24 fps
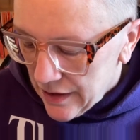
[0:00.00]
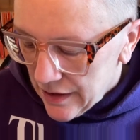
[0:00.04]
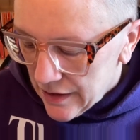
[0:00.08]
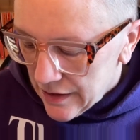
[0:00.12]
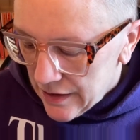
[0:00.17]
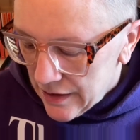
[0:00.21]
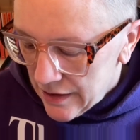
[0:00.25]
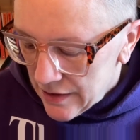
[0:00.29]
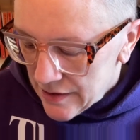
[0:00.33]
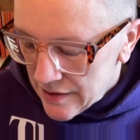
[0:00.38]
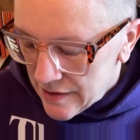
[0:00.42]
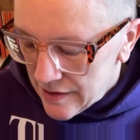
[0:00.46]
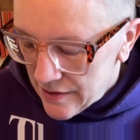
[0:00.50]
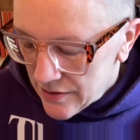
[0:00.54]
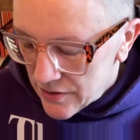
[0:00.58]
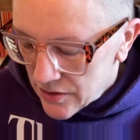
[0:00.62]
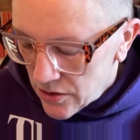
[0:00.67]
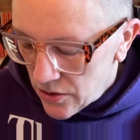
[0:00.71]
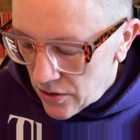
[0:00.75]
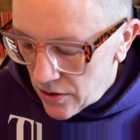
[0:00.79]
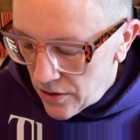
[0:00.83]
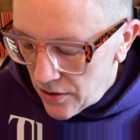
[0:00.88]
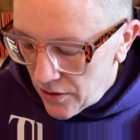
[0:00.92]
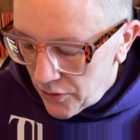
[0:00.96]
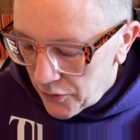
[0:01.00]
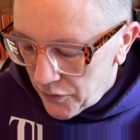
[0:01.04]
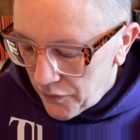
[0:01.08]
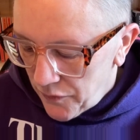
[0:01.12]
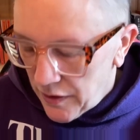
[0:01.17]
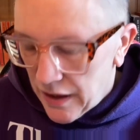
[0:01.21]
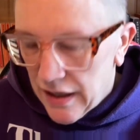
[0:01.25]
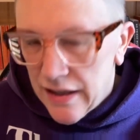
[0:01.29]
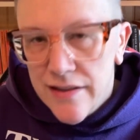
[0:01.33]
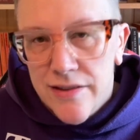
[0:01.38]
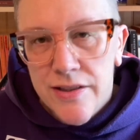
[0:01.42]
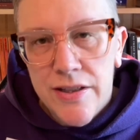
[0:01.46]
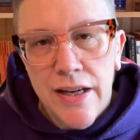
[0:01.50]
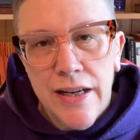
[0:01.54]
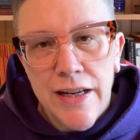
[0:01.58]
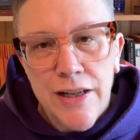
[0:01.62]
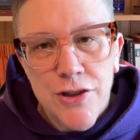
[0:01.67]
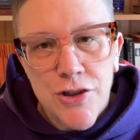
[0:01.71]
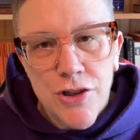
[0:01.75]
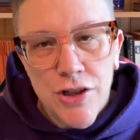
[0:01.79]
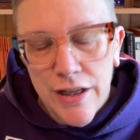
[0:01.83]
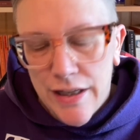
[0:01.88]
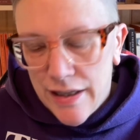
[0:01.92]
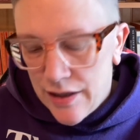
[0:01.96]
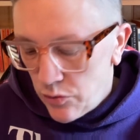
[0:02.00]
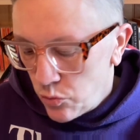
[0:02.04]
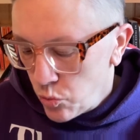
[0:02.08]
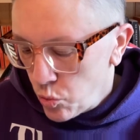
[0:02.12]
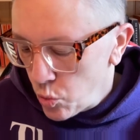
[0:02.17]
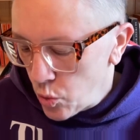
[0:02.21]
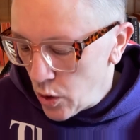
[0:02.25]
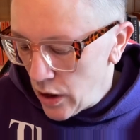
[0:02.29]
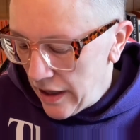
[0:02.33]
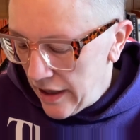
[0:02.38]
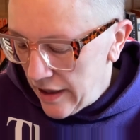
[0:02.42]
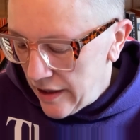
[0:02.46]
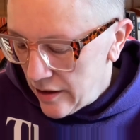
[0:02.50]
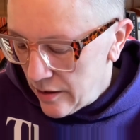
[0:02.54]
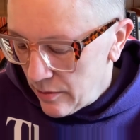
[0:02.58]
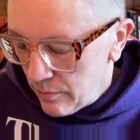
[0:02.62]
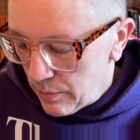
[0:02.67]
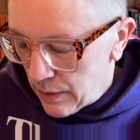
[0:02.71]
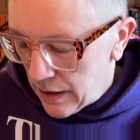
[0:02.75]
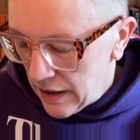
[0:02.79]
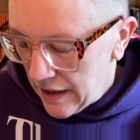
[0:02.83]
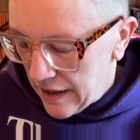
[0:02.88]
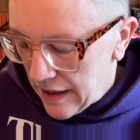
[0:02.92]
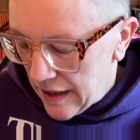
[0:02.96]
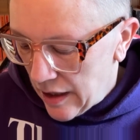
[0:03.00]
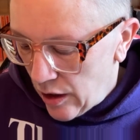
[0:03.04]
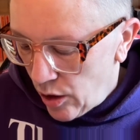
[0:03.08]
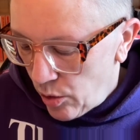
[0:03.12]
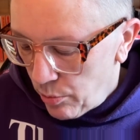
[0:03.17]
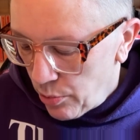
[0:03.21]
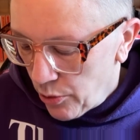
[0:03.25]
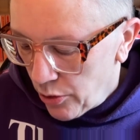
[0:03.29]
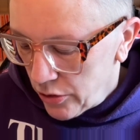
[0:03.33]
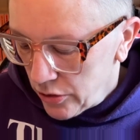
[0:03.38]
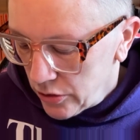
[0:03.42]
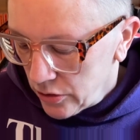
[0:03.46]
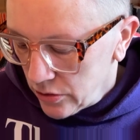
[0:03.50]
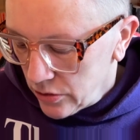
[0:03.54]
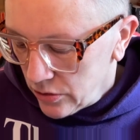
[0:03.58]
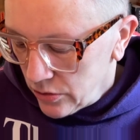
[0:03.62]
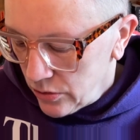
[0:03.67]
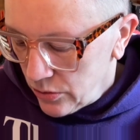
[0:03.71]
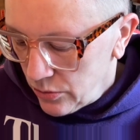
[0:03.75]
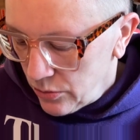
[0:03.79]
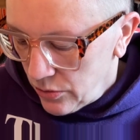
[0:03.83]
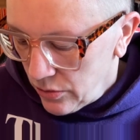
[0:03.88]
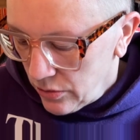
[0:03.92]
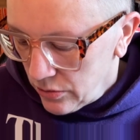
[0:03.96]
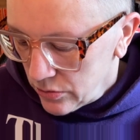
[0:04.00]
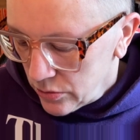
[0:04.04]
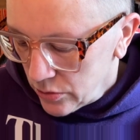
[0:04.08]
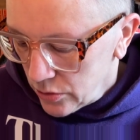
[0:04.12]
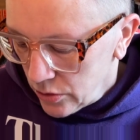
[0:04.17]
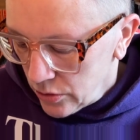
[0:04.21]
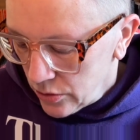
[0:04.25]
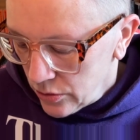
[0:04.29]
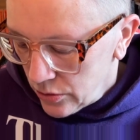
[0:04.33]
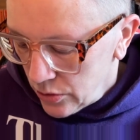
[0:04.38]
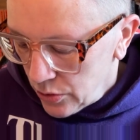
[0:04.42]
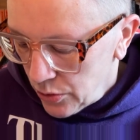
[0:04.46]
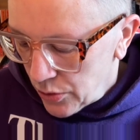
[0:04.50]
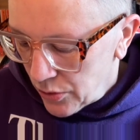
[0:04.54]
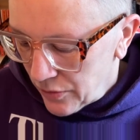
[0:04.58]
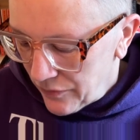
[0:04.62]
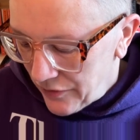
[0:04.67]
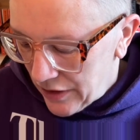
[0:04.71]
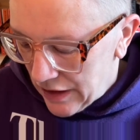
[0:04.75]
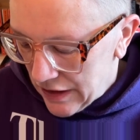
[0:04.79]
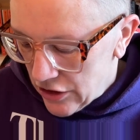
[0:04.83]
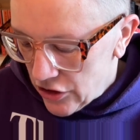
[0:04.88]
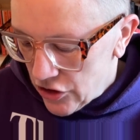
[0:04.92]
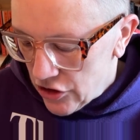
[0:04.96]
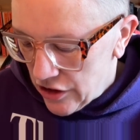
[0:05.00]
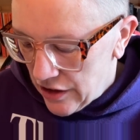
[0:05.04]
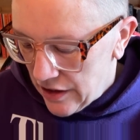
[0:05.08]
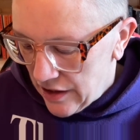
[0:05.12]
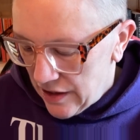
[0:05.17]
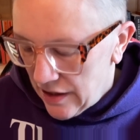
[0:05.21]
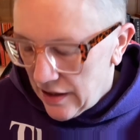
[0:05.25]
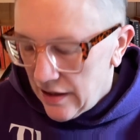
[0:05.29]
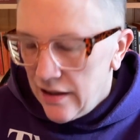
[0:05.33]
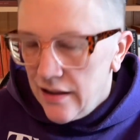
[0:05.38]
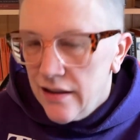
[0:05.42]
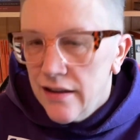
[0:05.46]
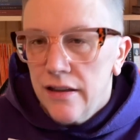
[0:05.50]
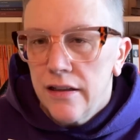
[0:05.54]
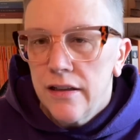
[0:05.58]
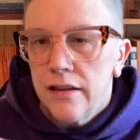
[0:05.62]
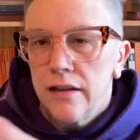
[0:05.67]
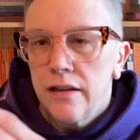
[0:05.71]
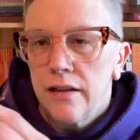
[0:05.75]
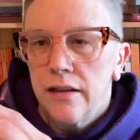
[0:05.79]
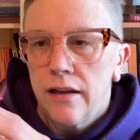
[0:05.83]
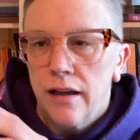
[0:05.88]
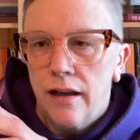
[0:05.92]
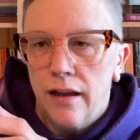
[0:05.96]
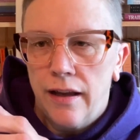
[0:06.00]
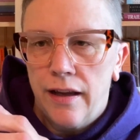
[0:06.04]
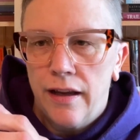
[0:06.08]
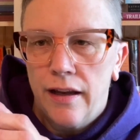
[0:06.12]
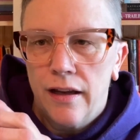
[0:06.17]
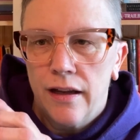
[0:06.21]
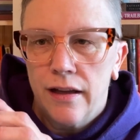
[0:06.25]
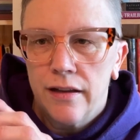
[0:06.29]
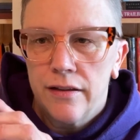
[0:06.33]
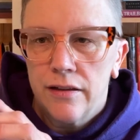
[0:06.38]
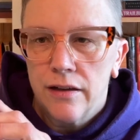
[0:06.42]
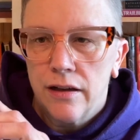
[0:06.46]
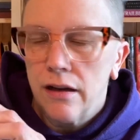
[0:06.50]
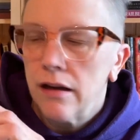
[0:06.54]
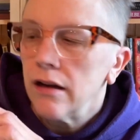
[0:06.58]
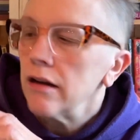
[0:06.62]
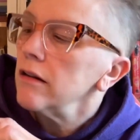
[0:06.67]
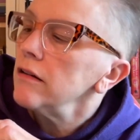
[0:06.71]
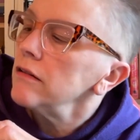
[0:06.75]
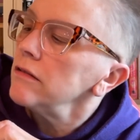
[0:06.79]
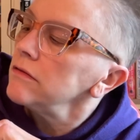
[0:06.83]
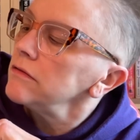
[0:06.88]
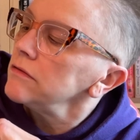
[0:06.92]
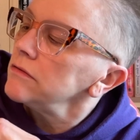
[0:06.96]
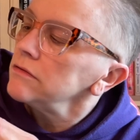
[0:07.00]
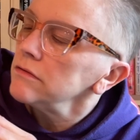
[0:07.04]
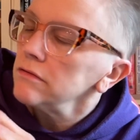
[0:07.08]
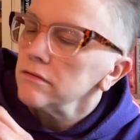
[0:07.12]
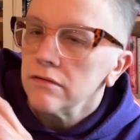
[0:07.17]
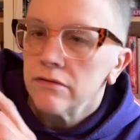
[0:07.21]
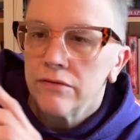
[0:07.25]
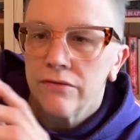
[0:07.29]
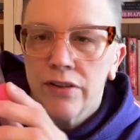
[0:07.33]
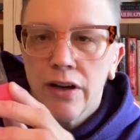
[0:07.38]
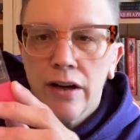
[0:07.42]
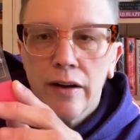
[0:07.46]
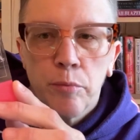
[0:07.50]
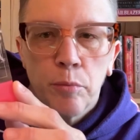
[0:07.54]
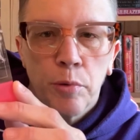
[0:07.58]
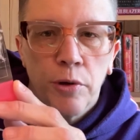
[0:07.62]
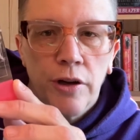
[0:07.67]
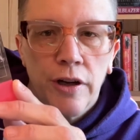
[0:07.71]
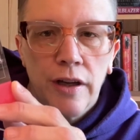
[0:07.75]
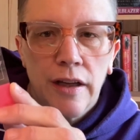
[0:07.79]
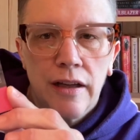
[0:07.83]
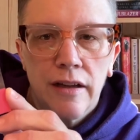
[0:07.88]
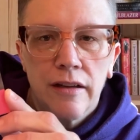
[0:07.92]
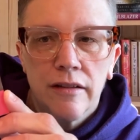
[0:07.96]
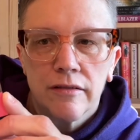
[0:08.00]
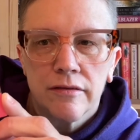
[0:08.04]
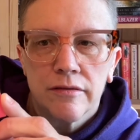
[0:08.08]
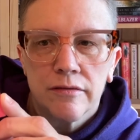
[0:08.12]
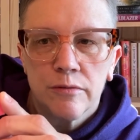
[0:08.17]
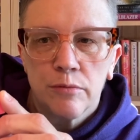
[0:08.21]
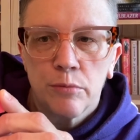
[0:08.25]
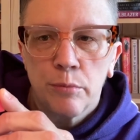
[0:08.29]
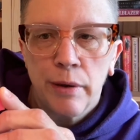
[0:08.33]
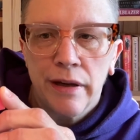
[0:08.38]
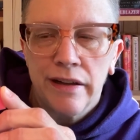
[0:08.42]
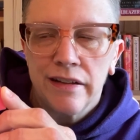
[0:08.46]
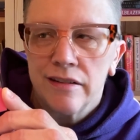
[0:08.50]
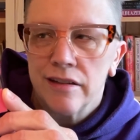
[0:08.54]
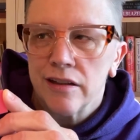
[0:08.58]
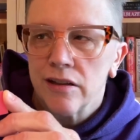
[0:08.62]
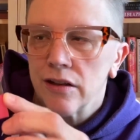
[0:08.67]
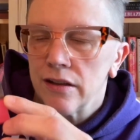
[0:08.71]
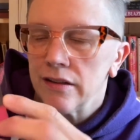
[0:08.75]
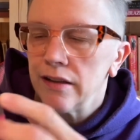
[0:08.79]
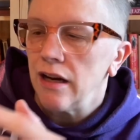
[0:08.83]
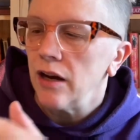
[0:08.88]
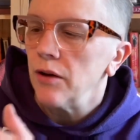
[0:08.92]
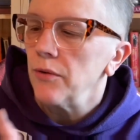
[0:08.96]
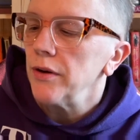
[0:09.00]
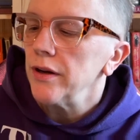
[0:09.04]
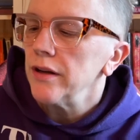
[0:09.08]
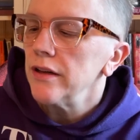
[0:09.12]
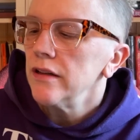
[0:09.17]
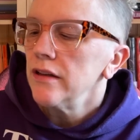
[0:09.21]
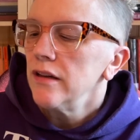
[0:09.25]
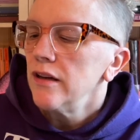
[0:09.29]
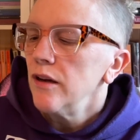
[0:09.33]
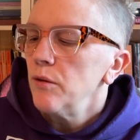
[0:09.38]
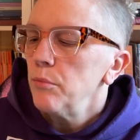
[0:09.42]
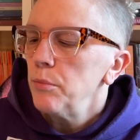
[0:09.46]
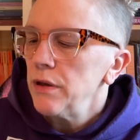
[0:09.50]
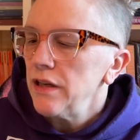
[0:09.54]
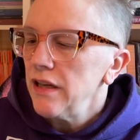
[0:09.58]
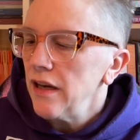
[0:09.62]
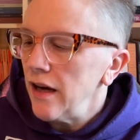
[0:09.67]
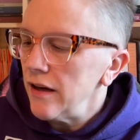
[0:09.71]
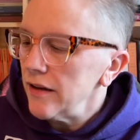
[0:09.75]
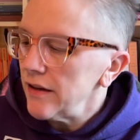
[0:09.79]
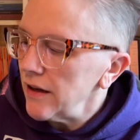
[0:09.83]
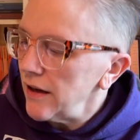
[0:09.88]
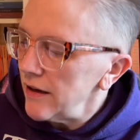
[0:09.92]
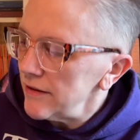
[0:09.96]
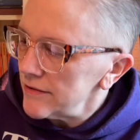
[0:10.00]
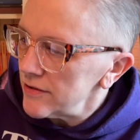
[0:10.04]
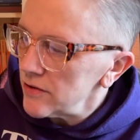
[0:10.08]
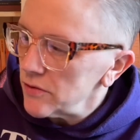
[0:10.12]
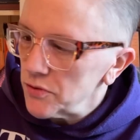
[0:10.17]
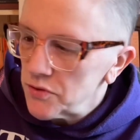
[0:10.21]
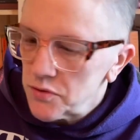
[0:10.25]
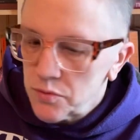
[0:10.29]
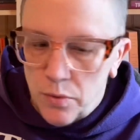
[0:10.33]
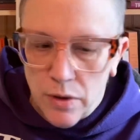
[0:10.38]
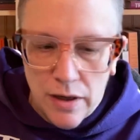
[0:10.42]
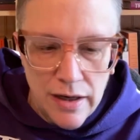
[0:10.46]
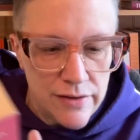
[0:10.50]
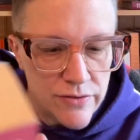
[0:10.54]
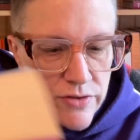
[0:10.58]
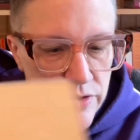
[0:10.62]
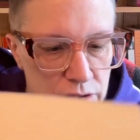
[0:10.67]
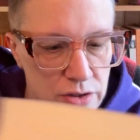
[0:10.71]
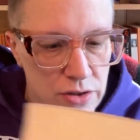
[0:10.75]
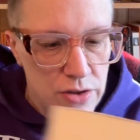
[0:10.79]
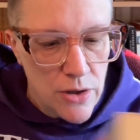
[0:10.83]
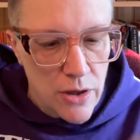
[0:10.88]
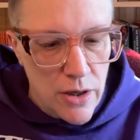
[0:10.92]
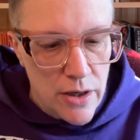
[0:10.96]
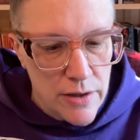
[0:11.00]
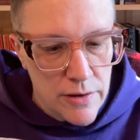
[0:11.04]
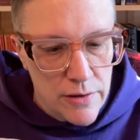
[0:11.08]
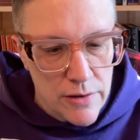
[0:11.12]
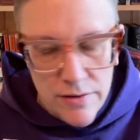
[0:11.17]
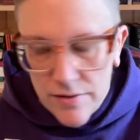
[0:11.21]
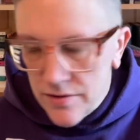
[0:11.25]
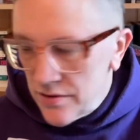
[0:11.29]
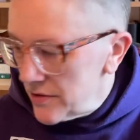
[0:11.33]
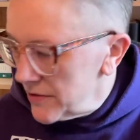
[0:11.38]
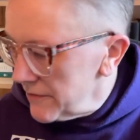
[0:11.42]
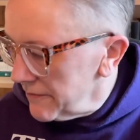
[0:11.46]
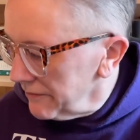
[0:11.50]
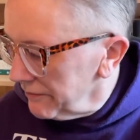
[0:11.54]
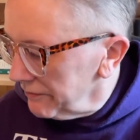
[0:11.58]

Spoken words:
This is called Fantasia in White by Albert Ludovici. And very pretty painting on that one. But yeah, Gaskell's Wives and Daughters.